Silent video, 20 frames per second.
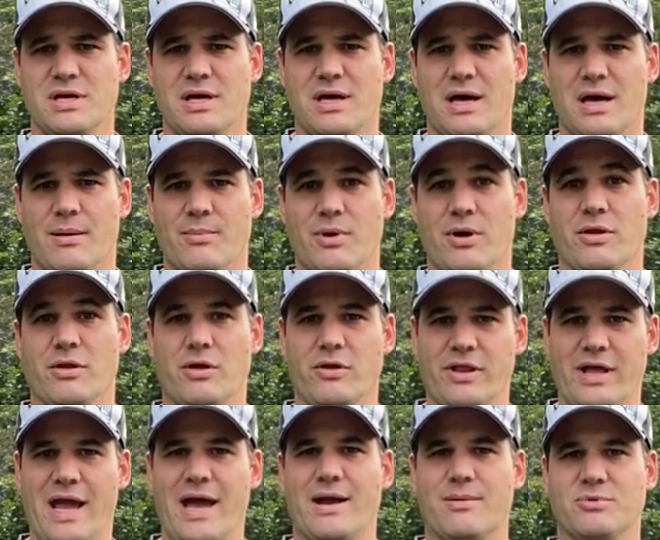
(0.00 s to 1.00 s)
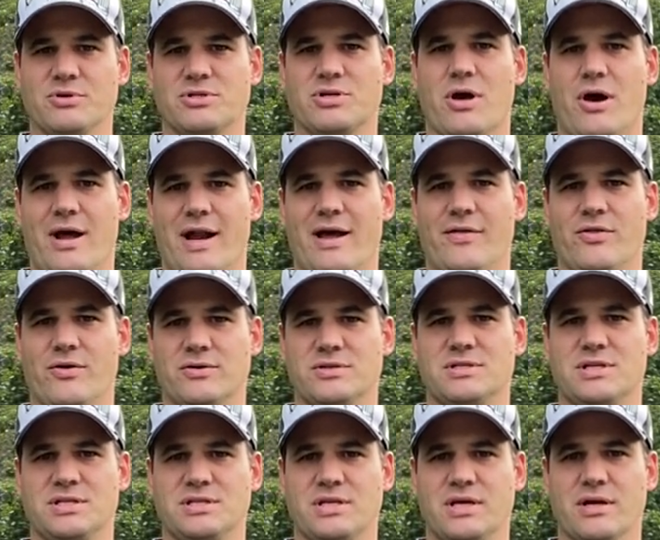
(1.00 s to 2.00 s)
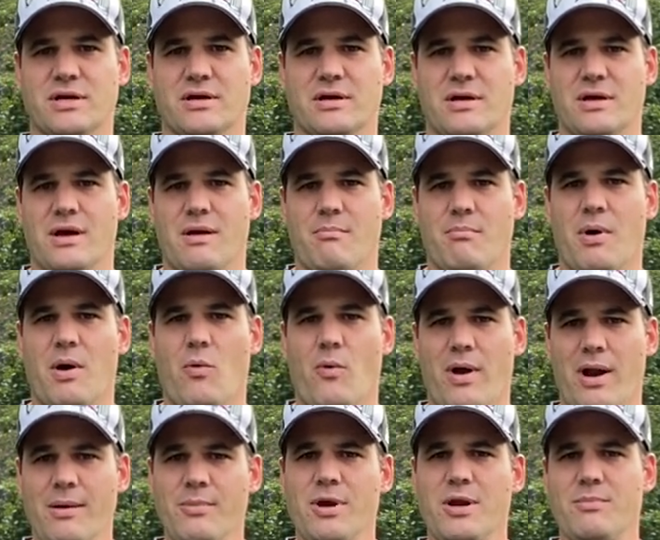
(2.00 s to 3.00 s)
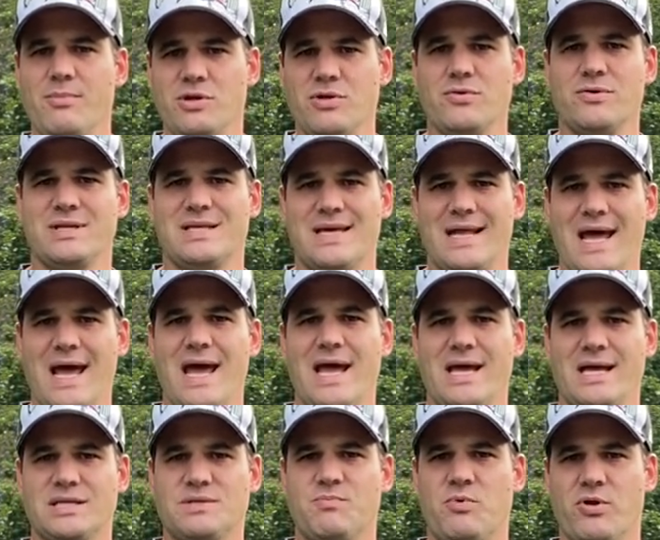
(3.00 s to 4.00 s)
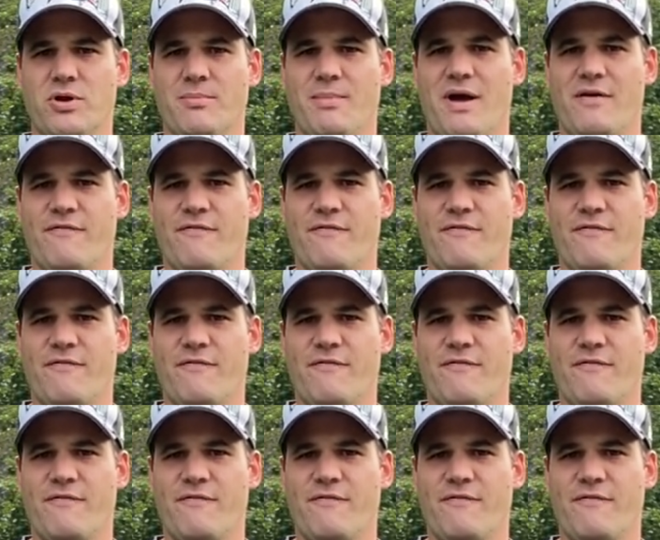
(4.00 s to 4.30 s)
um, although the animals got at those this year. But what I'm going to be doing today is putting my